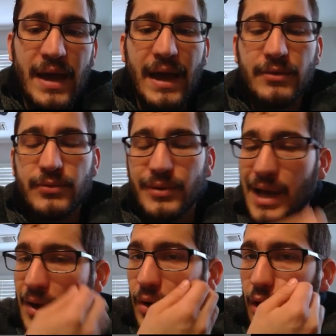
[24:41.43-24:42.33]
And for
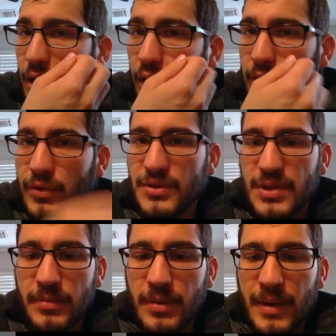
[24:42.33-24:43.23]
now, all of our
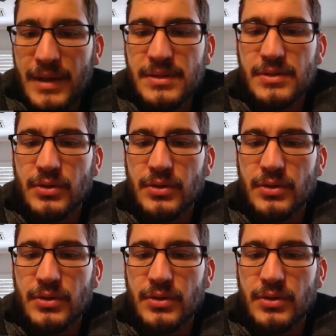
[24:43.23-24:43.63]
subnet masks are